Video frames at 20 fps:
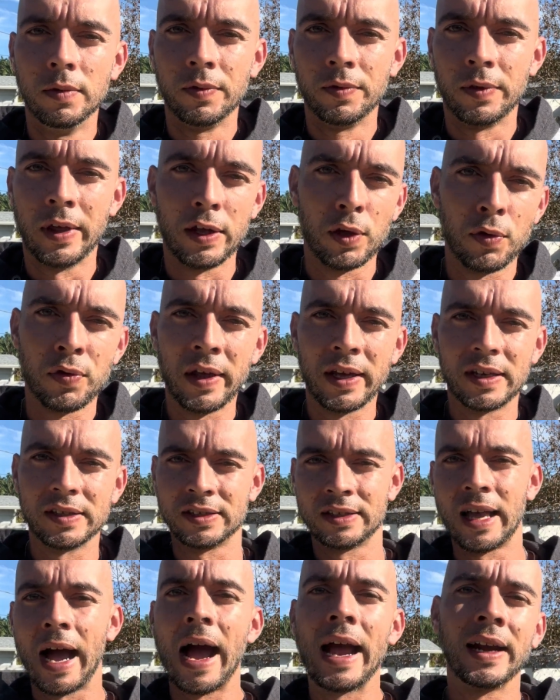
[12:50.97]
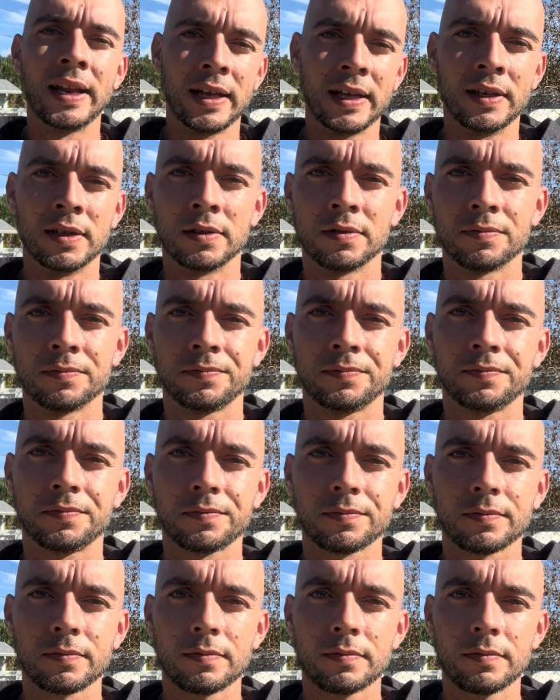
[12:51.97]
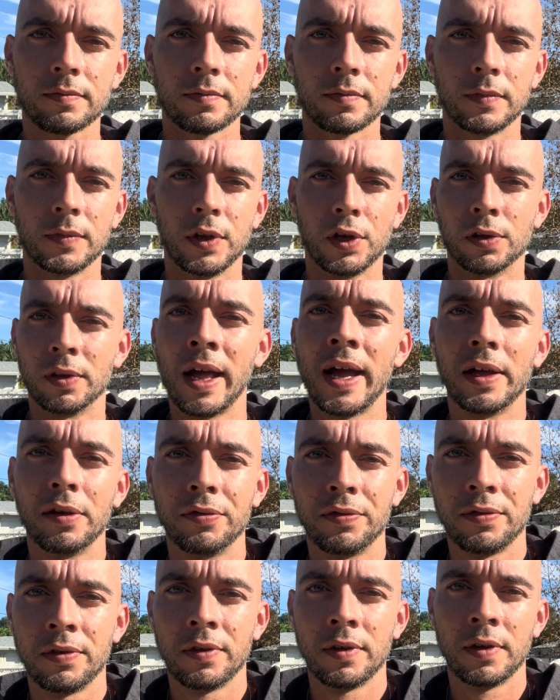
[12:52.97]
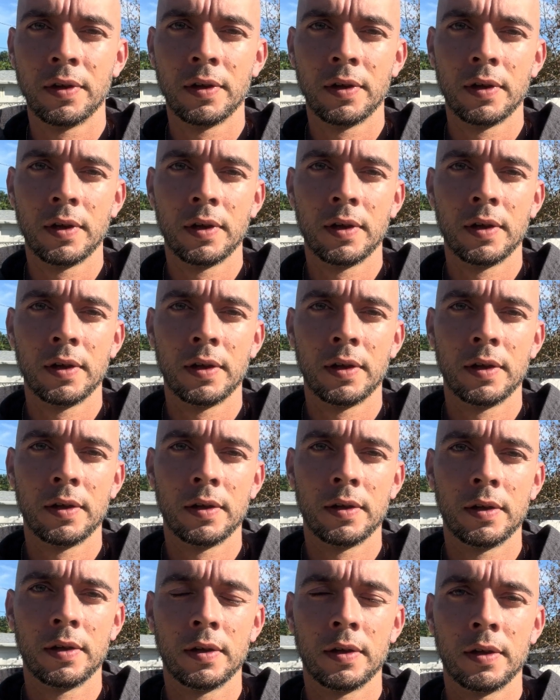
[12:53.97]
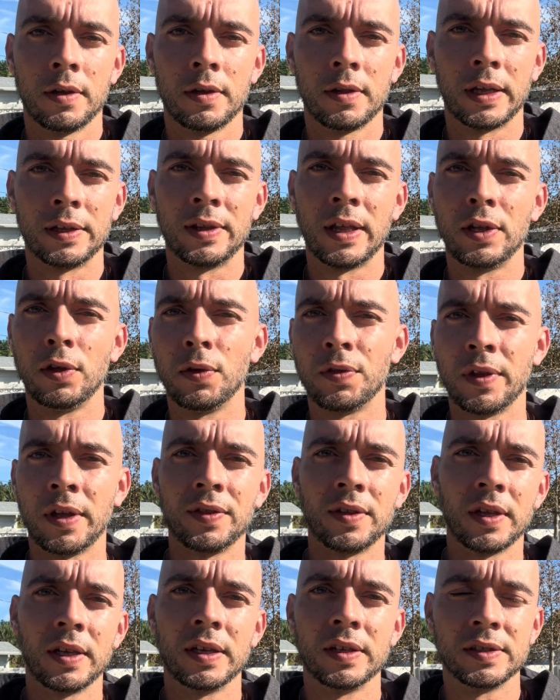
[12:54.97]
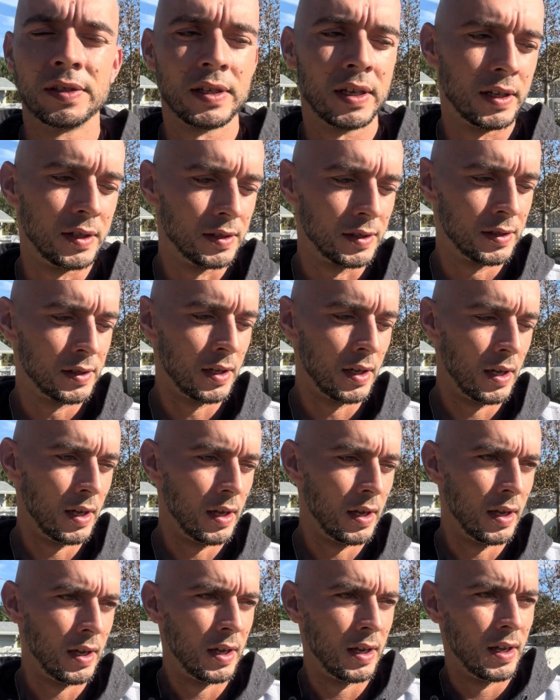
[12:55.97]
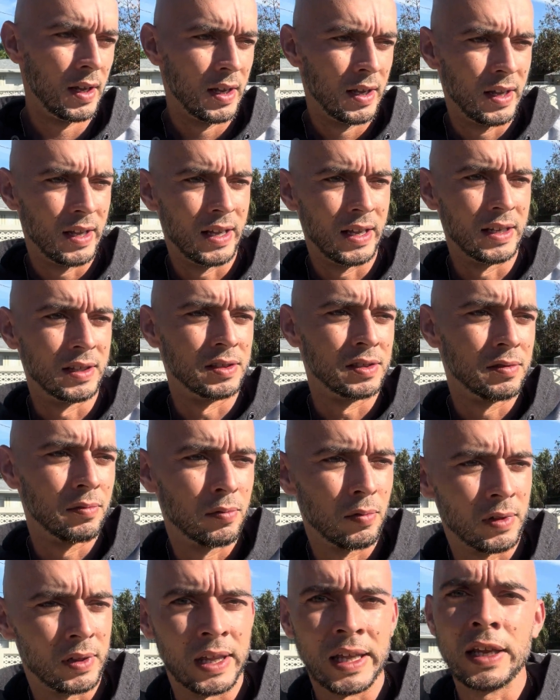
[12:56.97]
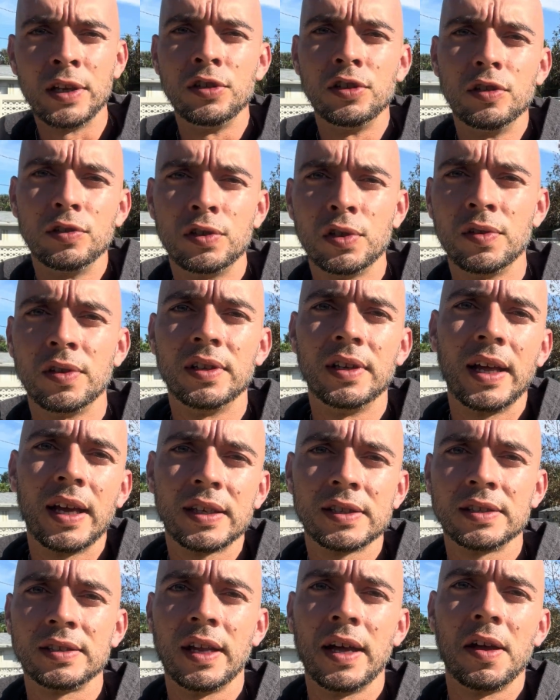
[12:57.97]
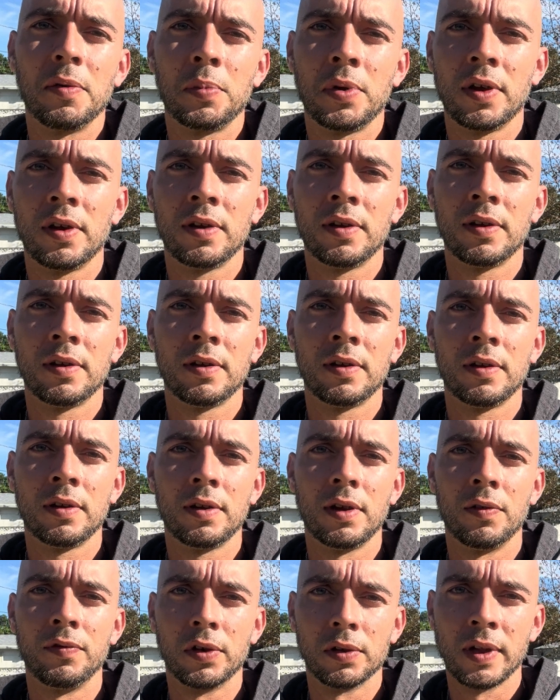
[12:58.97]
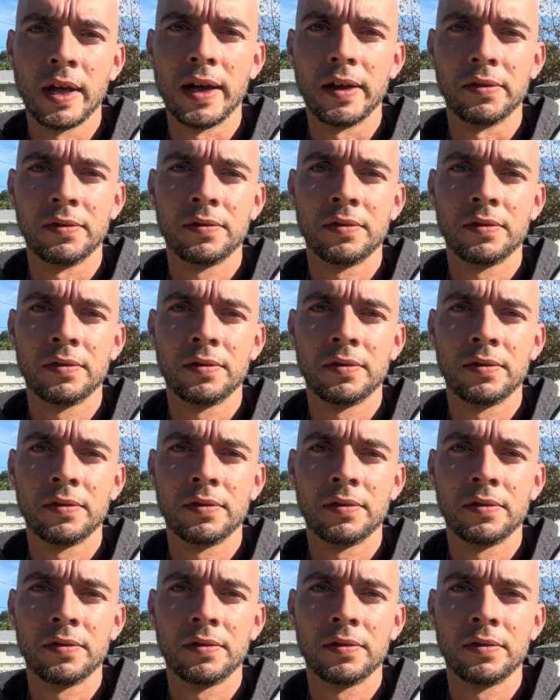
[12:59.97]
that you think is guiding your life, like that you think that is leading you to the next step of your life?